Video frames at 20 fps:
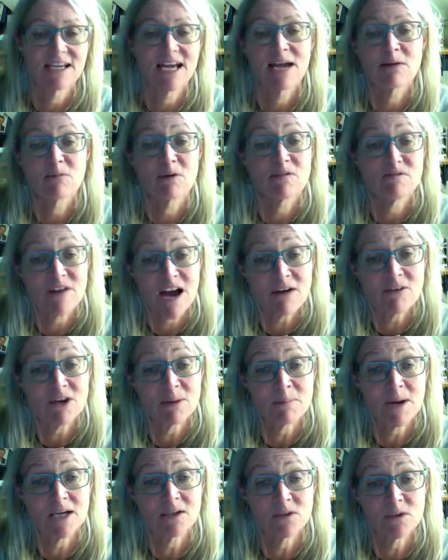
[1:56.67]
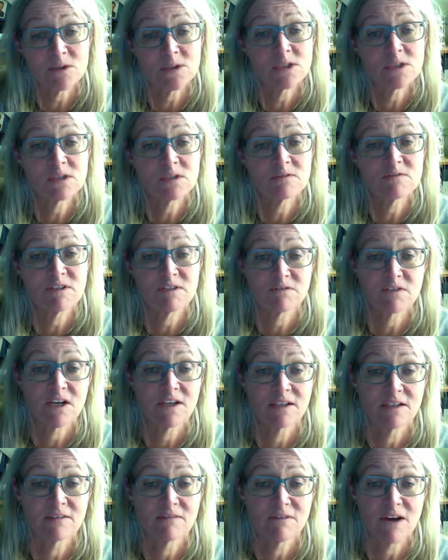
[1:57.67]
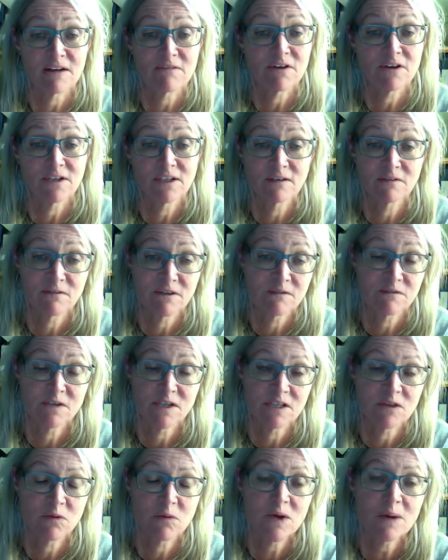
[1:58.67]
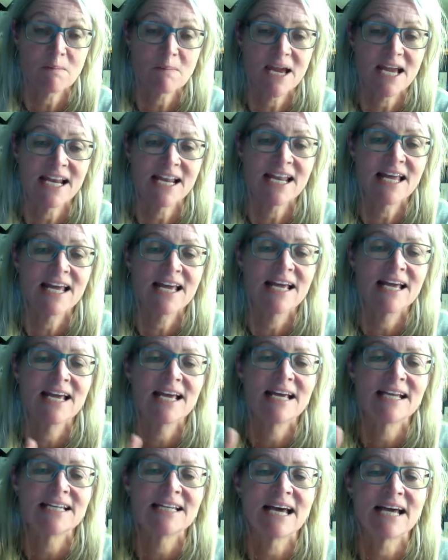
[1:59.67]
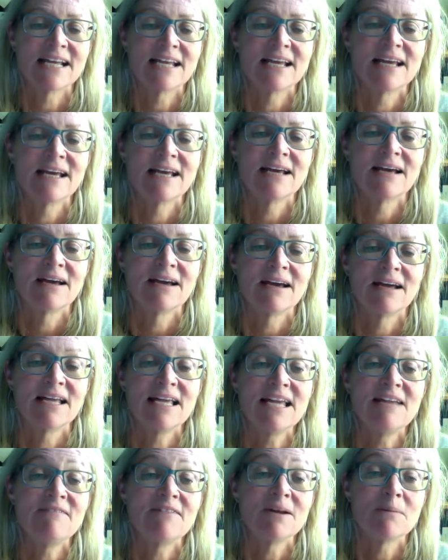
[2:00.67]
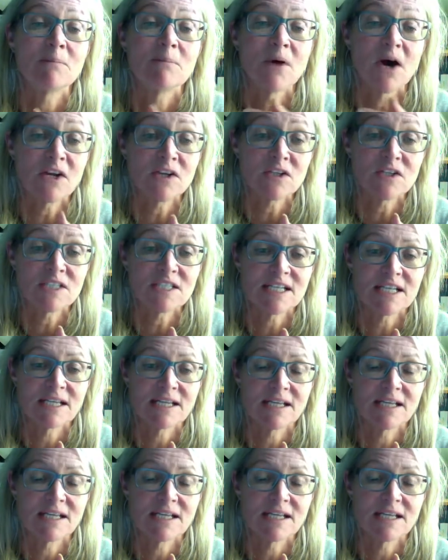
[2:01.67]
And we found among those 553 men that even modest